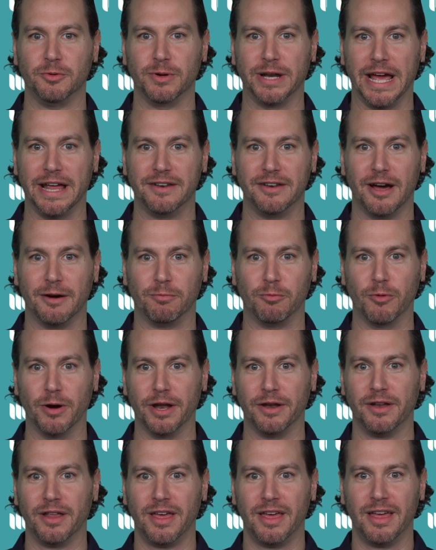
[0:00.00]
you would end up
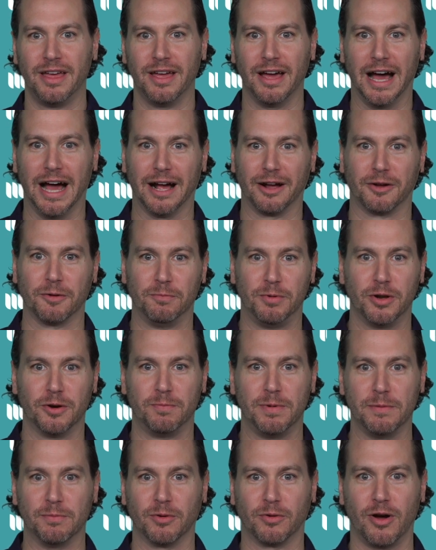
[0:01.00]
with uh,
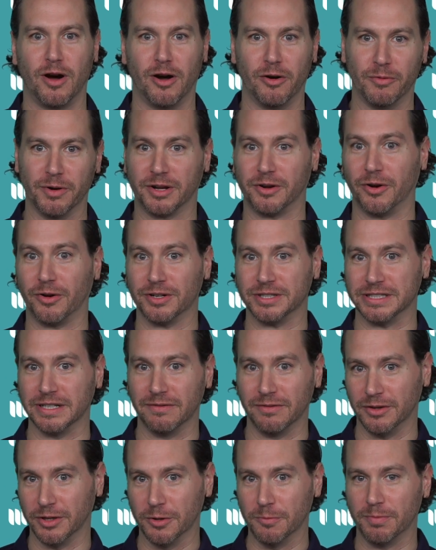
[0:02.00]
computer people call
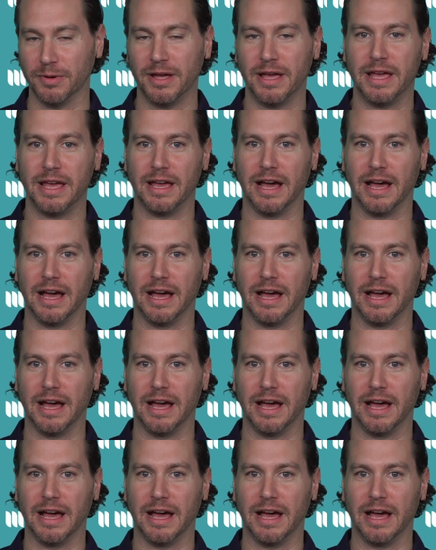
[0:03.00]
recursive loop.